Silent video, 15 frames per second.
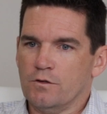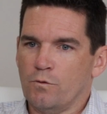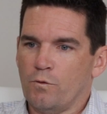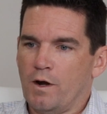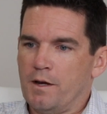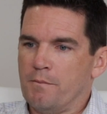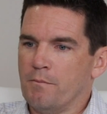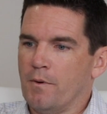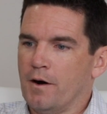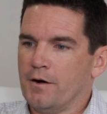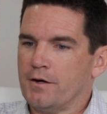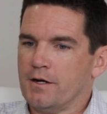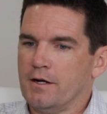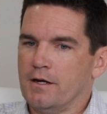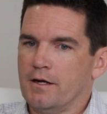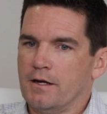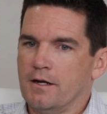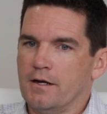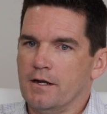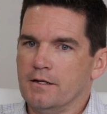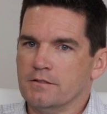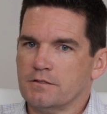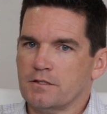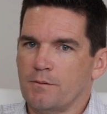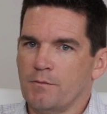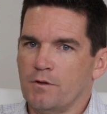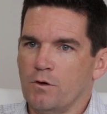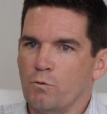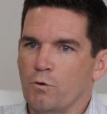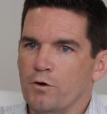the right marketing, and some
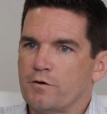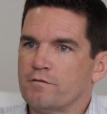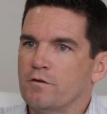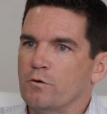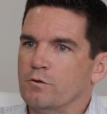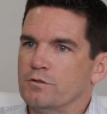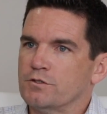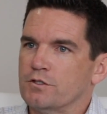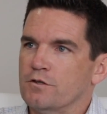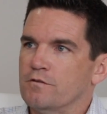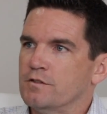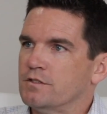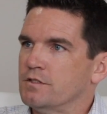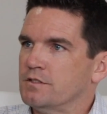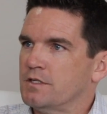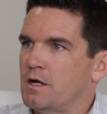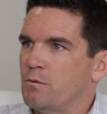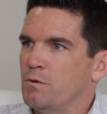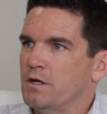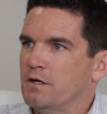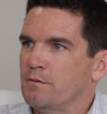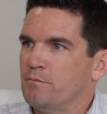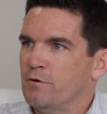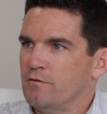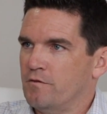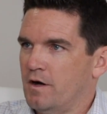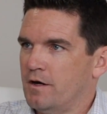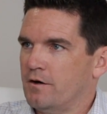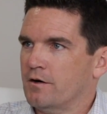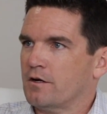of the workflow and services that we can
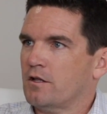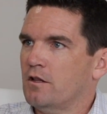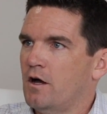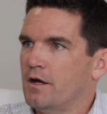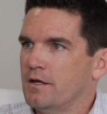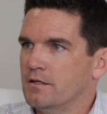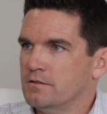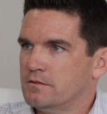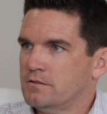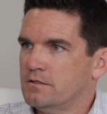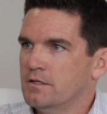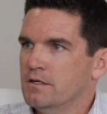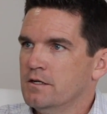provide our clients.